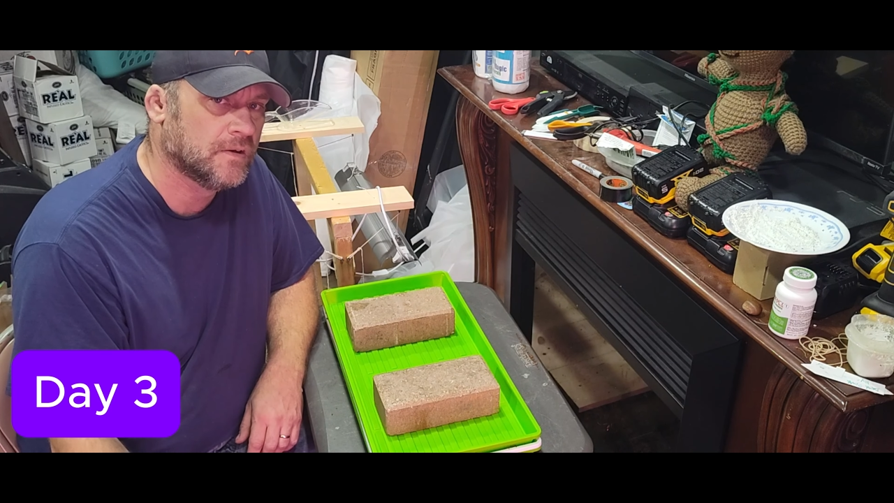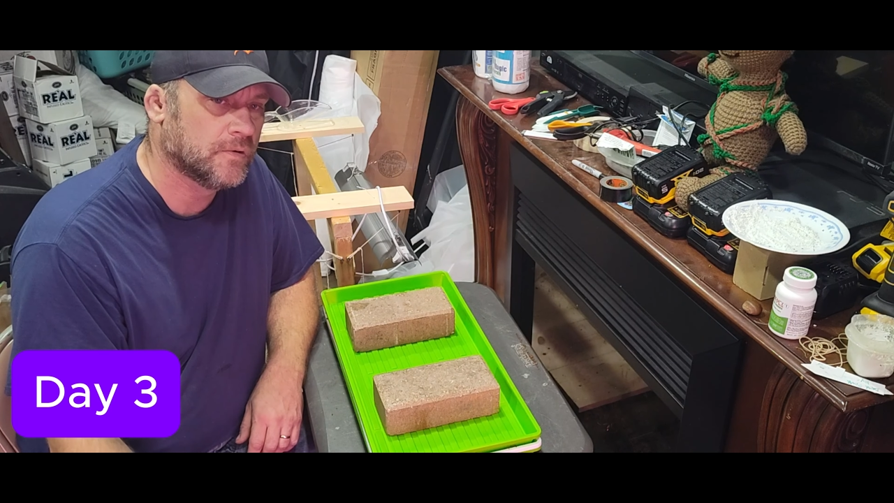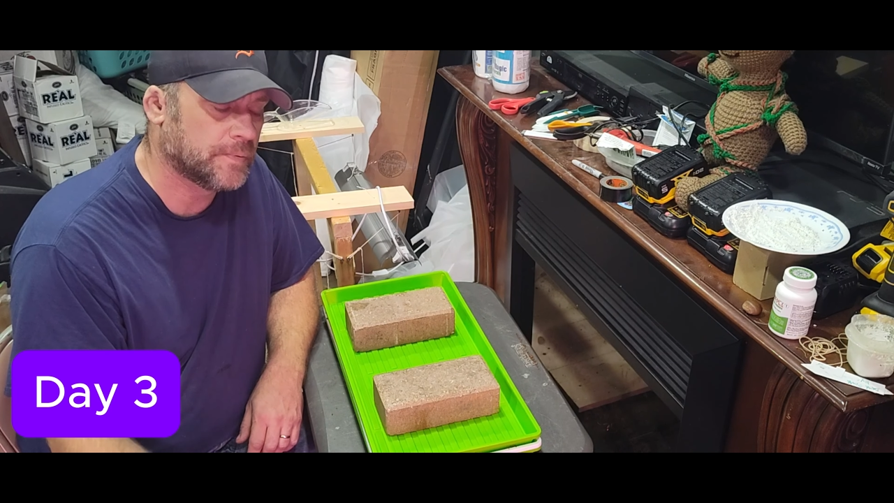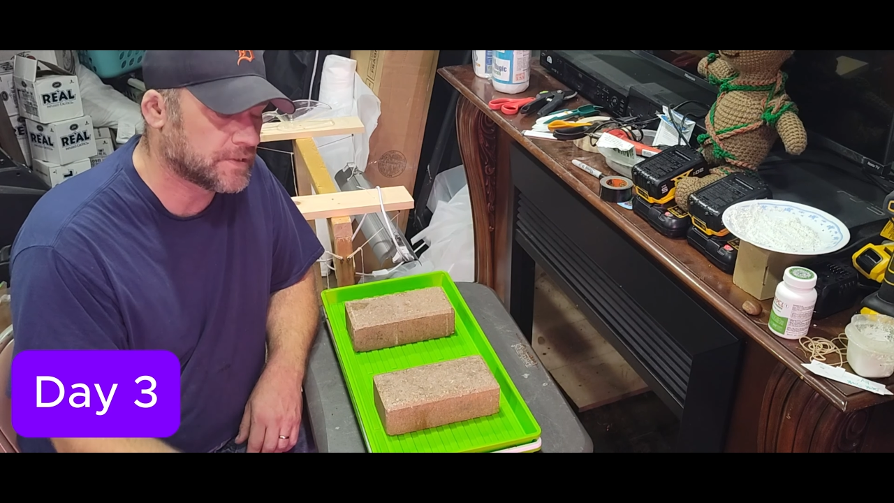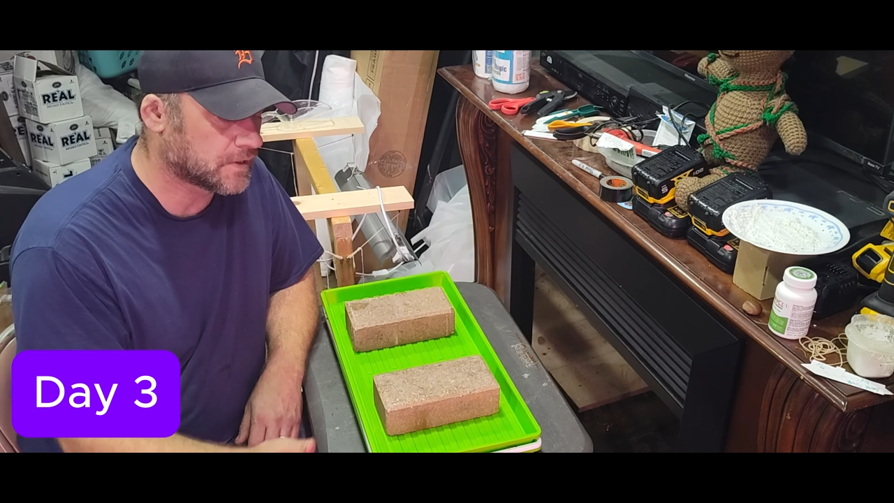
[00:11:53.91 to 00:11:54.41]

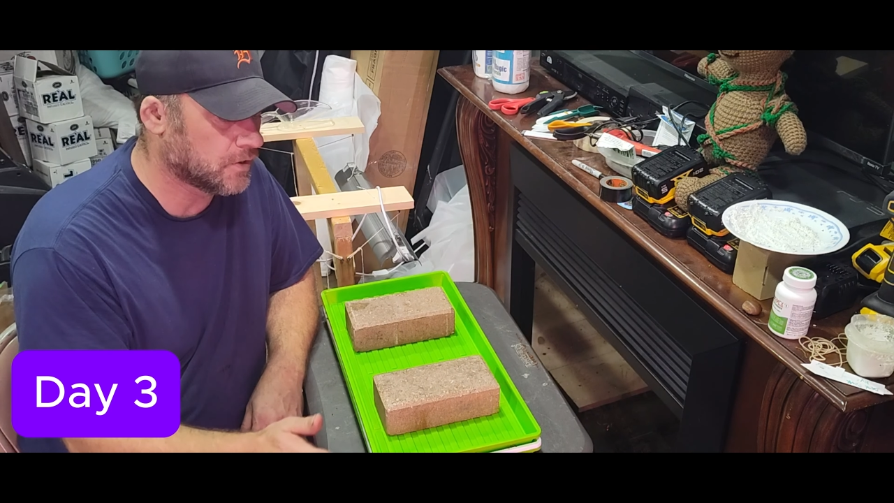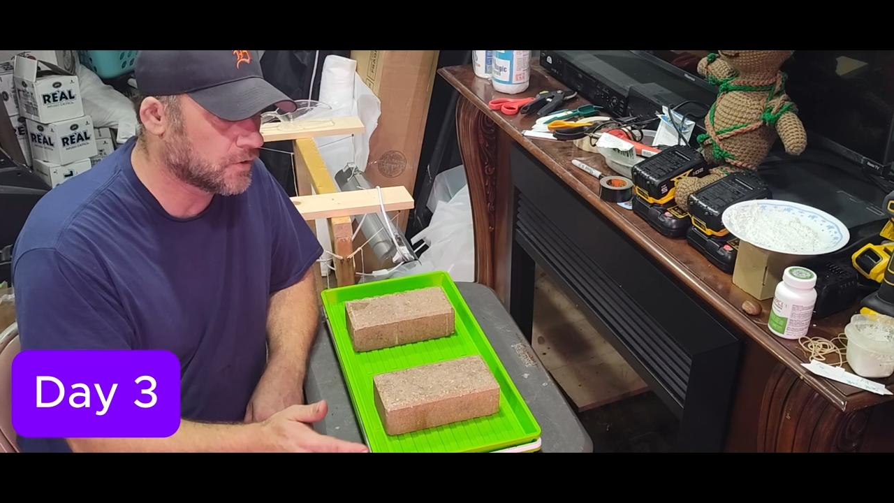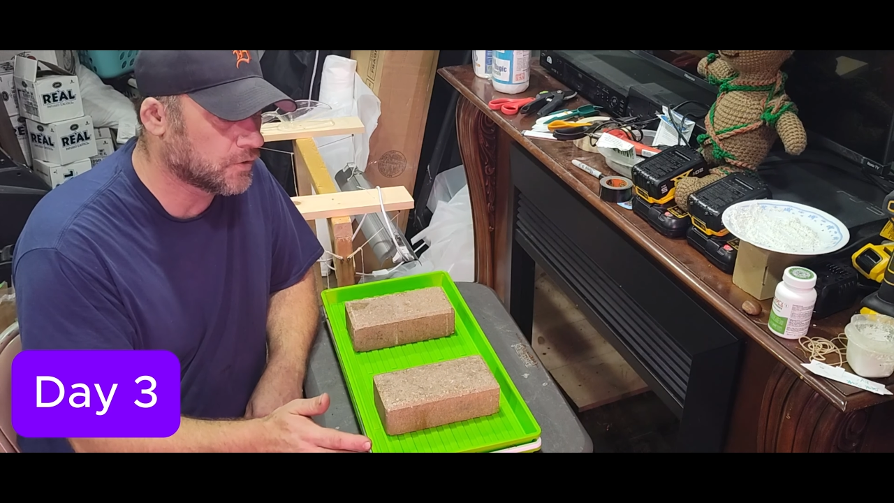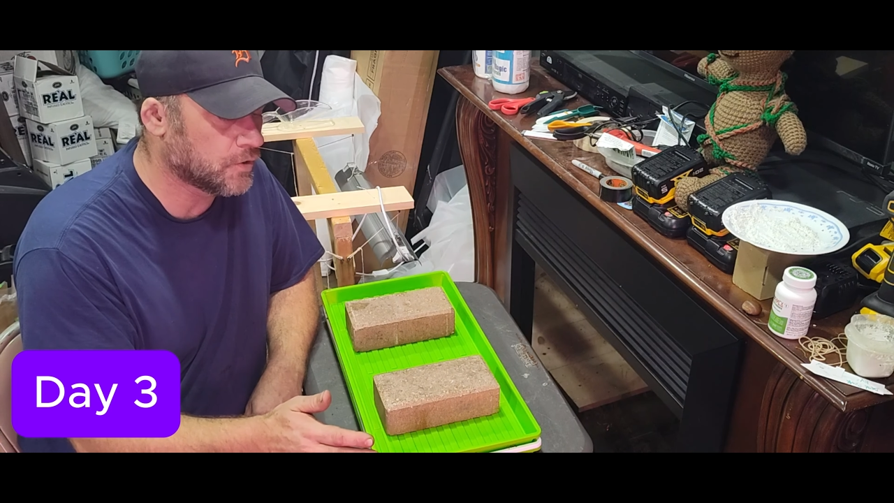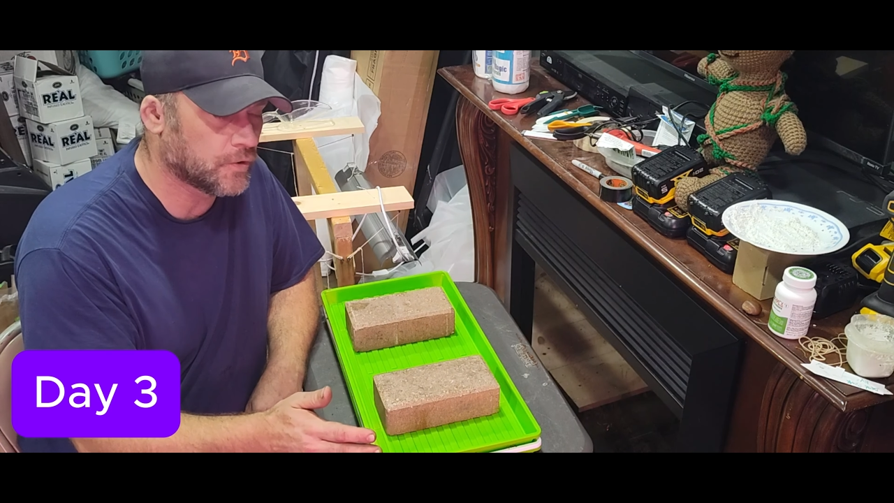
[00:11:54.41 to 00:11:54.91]
We put the
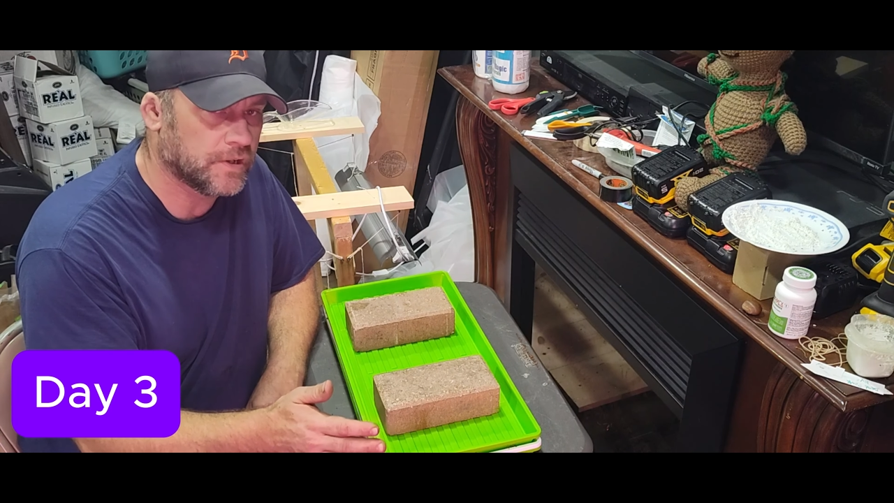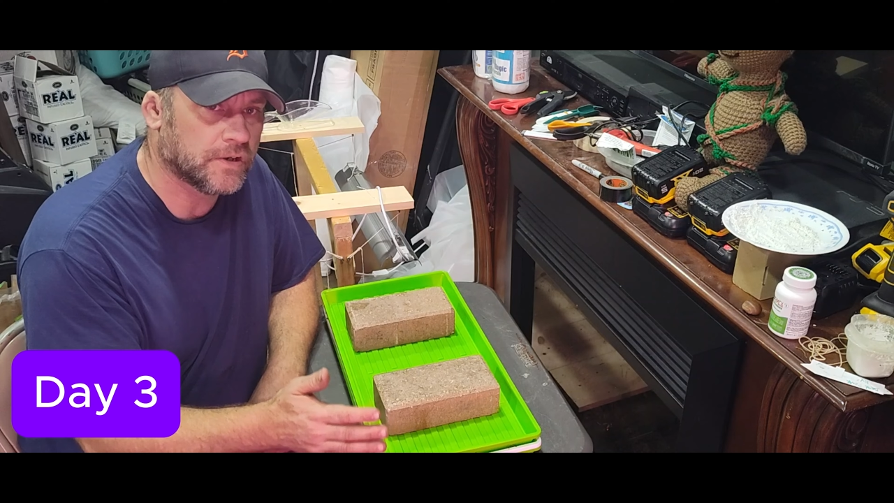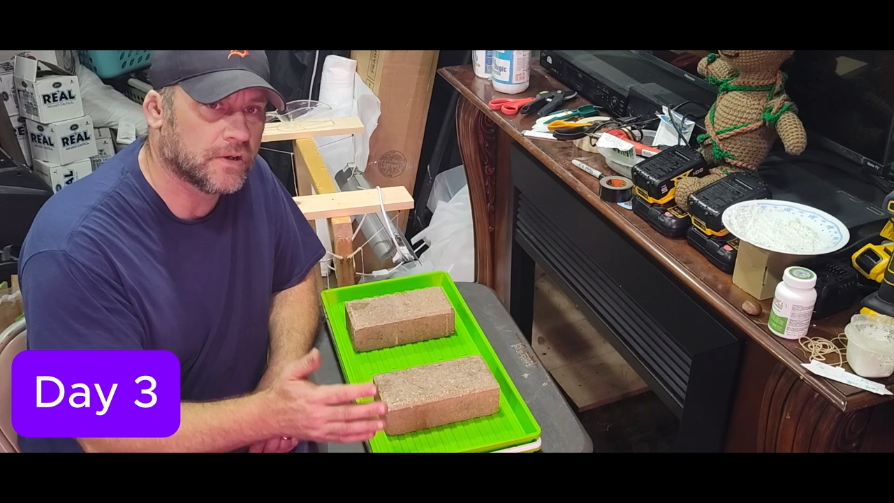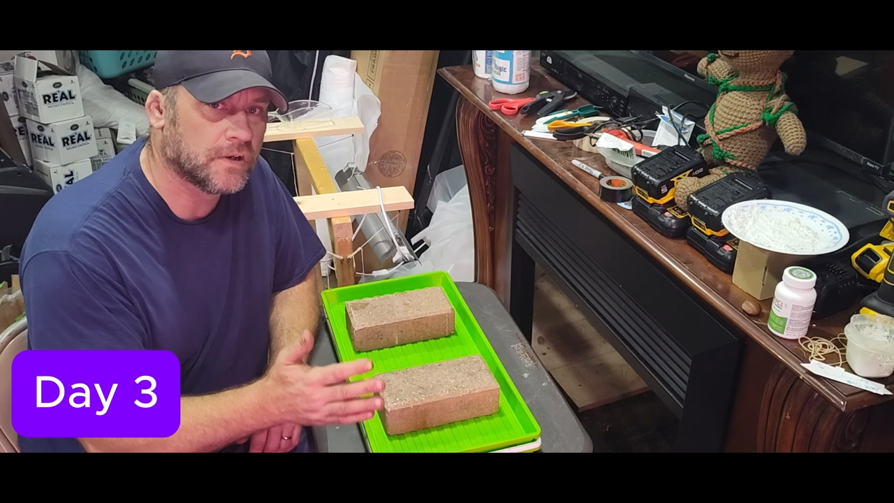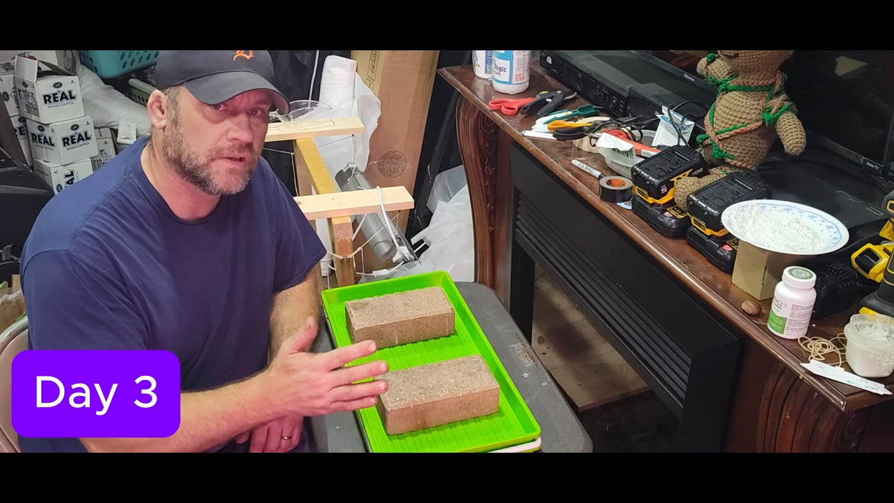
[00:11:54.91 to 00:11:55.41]
cocoa
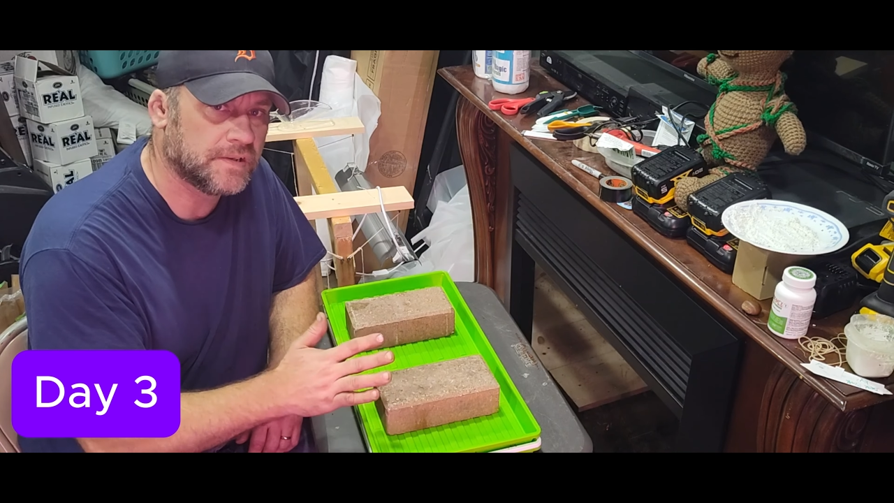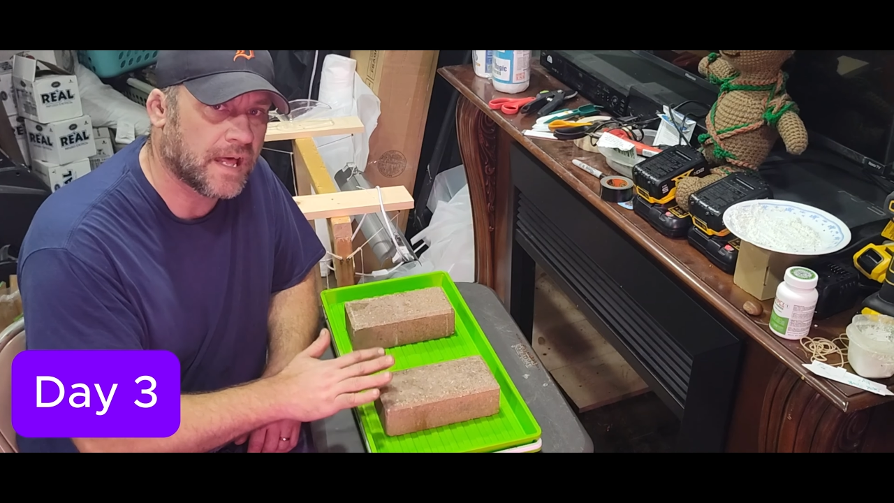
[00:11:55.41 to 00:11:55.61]
coir